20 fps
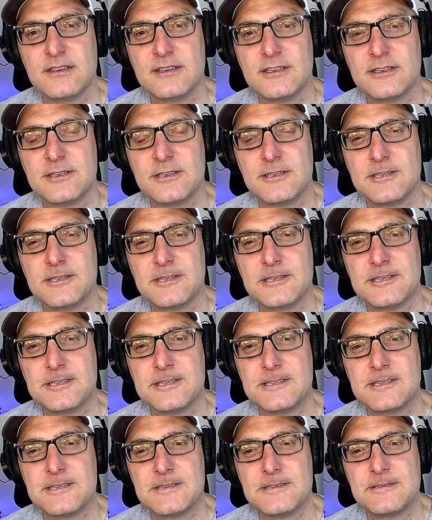
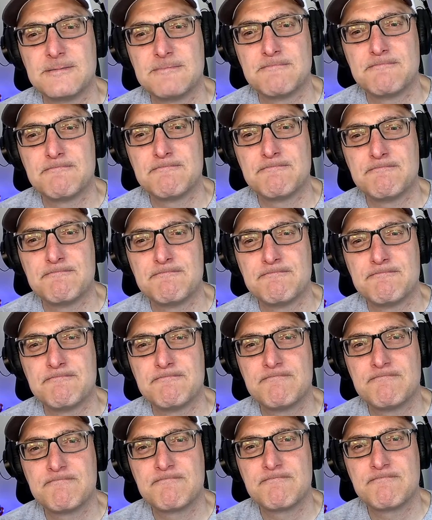
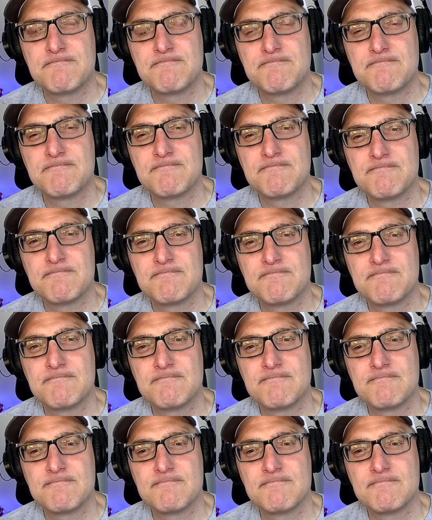
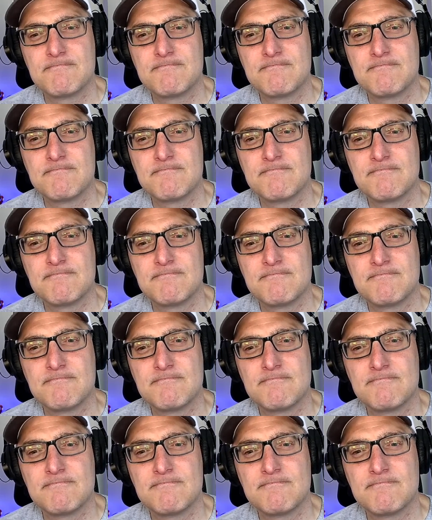
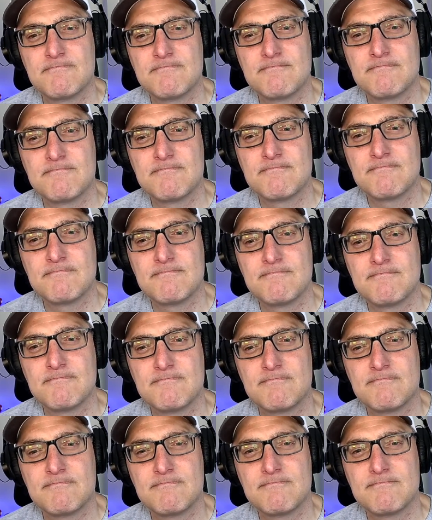
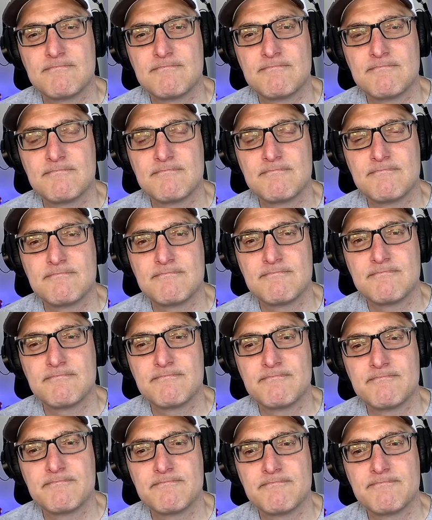
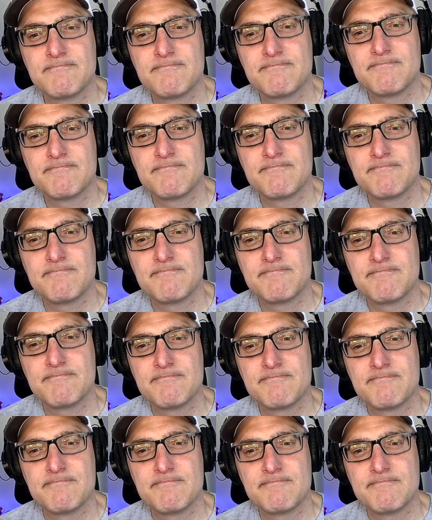
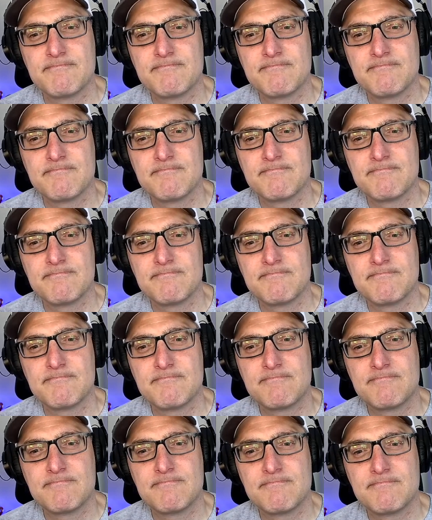This person isn't speaking.